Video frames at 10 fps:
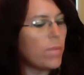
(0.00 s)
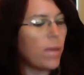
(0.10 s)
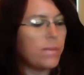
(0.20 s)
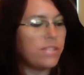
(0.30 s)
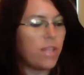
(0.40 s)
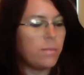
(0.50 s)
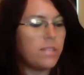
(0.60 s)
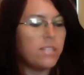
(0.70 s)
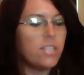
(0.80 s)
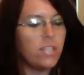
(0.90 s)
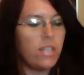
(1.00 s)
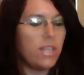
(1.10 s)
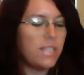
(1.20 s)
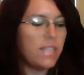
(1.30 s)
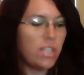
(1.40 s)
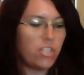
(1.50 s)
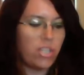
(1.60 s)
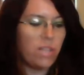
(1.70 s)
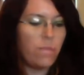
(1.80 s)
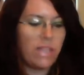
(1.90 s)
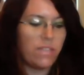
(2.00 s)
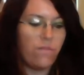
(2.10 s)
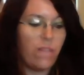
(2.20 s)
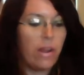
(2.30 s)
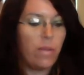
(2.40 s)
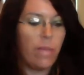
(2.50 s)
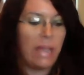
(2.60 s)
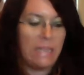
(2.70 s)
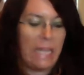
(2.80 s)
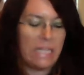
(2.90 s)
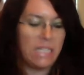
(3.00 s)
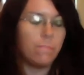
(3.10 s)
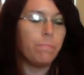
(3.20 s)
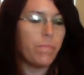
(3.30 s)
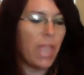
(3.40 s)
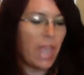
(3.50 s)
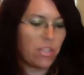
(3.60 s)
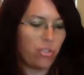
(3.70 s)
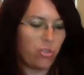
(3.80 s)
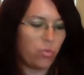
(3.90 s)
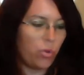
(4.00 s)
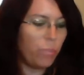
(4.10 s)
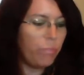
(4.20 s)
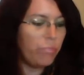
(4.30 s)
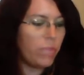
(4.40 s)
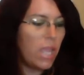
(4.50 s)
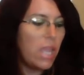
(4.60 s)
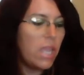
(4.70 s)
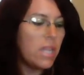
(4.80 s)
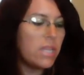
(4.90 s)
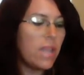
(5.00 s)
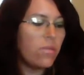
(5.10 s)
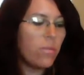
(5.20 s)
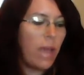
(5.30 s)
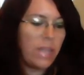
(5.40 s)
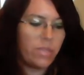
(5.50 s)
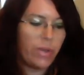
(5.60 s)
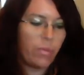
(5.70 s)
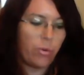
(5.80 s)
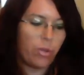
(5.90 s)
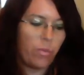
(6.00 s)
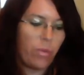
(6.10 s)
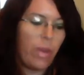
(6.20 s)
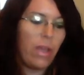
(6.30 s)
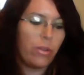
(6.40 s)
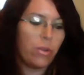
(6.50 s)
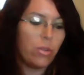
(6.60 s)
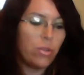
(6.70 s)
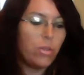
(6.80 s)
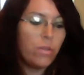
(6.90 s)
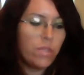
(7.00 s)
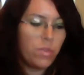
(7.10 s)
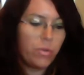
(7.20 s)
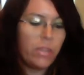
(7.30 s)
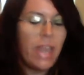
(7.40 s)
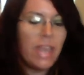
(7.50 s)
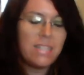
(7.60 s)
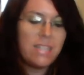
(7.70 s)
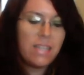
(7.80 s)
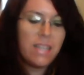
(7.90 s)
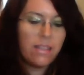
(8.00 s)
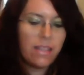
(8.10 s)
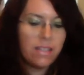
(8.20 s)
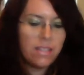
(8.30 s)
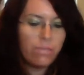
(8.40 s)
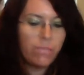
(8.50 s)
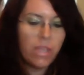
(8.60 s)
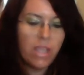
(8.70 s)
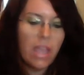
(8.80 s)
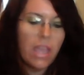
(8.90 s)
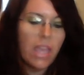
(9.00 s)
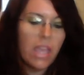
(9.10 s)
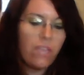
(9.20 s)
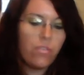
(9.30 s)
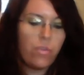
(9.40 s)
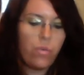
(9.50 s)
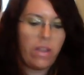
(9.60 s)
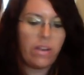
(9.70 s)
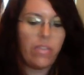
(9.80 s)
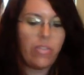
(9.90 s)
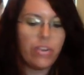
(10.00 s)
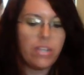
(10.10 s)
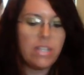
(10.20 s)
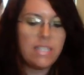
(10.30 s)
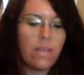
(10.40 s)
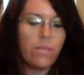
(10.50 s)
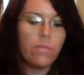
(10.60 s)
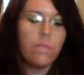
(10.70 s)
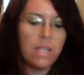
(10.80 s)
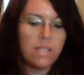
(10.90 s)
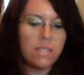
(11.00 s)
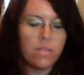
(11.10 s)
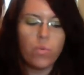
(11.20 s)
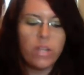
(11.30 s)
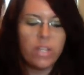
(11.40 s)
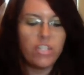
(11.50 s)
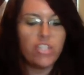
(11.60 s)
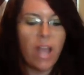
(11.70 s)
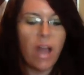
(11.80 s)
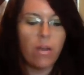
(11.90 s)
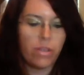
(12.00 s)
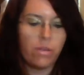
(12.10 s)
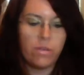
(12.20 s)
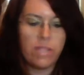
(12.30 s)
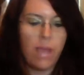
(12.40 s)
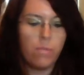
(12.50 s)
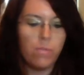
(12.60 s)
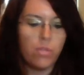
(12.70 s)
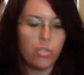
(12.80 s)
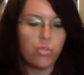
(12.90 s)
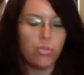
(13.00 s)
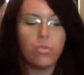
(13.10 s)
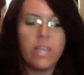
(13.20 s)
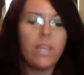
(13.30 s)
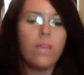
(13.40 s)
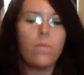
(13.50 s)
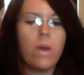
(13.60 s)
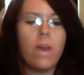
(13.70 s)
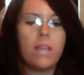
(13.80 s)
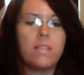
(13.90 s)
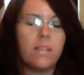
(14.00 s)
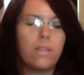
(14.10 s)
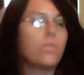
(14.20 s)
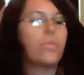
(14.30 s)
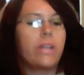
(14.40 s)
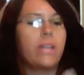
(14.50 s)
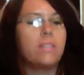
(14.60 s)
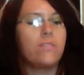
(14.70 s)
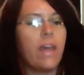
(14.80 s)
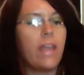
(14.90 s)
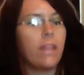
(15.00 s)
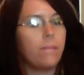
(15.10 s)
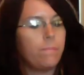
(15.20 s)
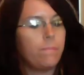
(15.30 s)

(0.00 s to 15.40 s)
Papa stops his engine and makes a very bad landing, as usual. Never mind about a broken propeller, Louis Burlette is in England. He flew there in 37 minutes. What a shout goes up! Truly it was a glorious flight.